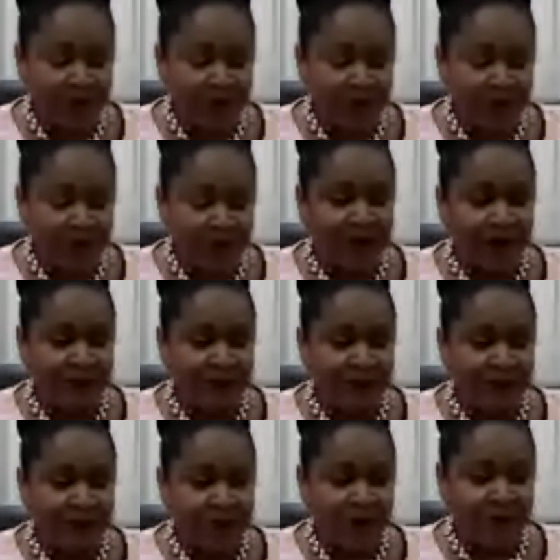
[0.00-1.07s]
one married
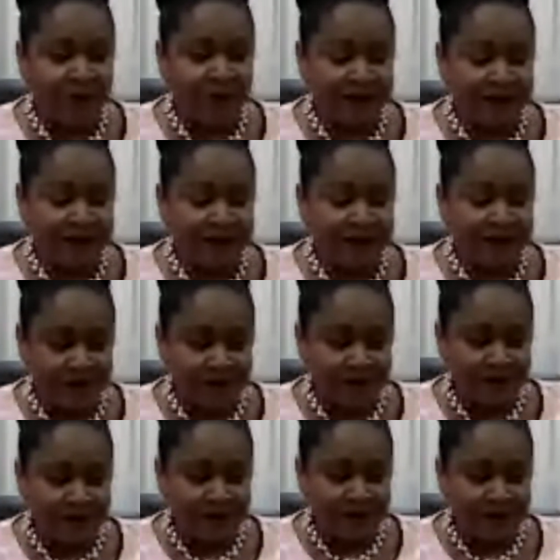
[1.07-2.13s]
to a Barbadian,
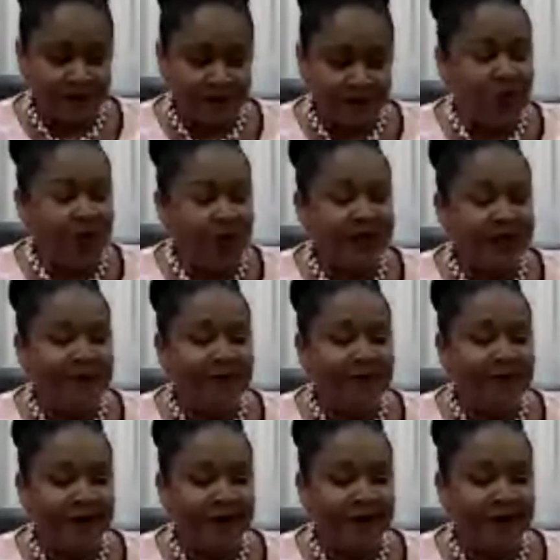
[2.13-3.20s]
one
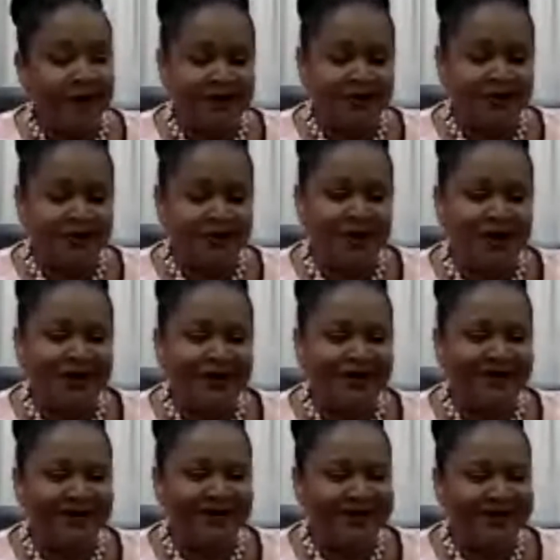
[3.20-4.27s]
married to
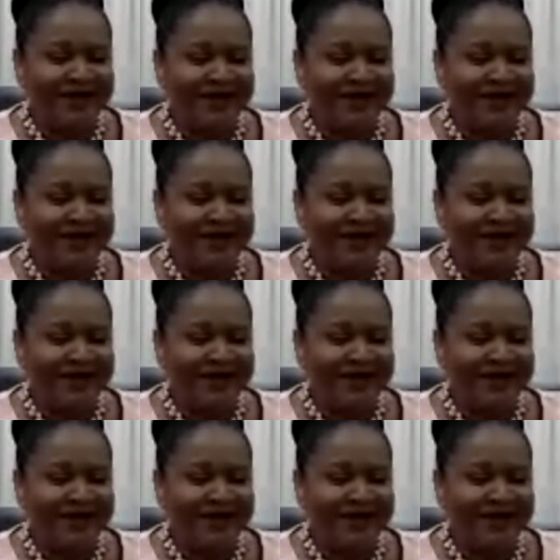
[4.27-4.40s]
a,